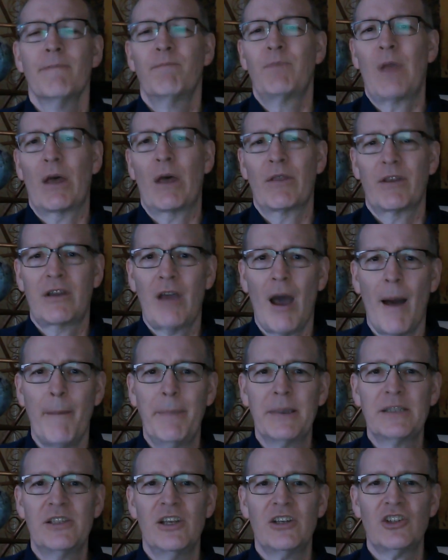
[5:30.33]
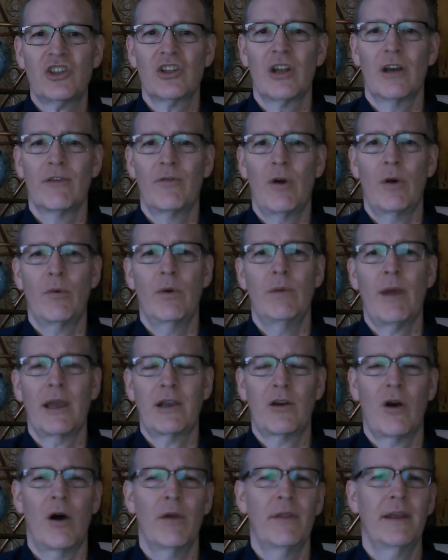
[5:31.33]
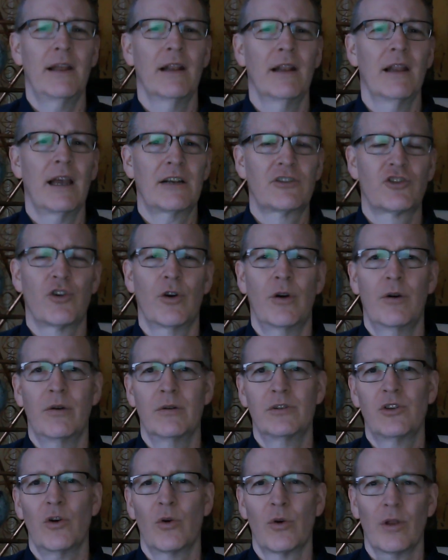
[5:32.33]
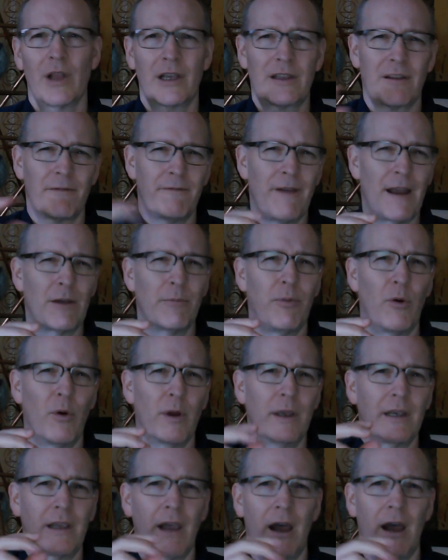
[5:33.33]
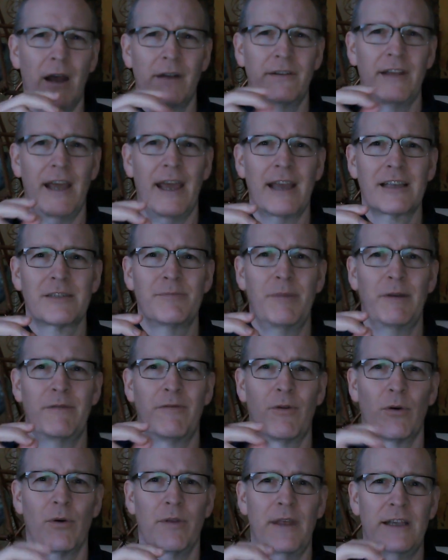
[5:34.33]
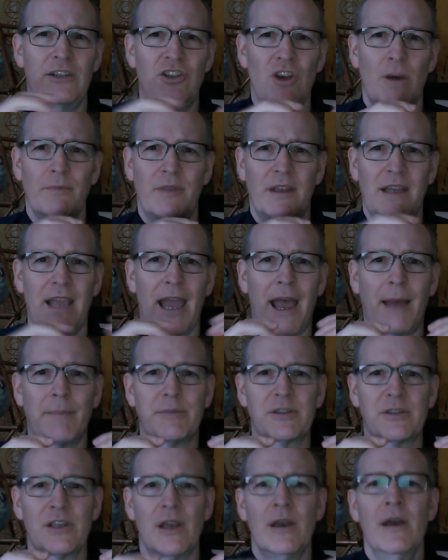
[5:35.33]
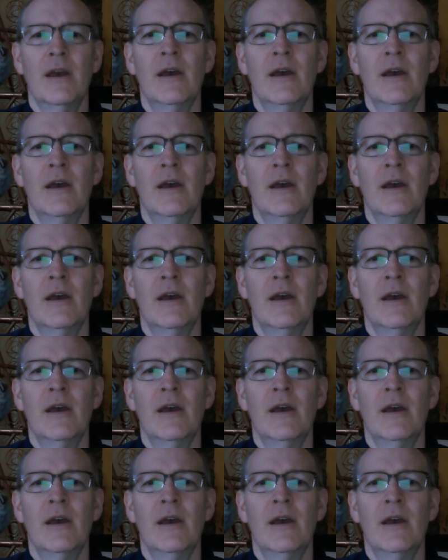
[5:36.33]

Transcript: Now the composition of what we might call the electrodes or like the final point contacts before they jump the gaps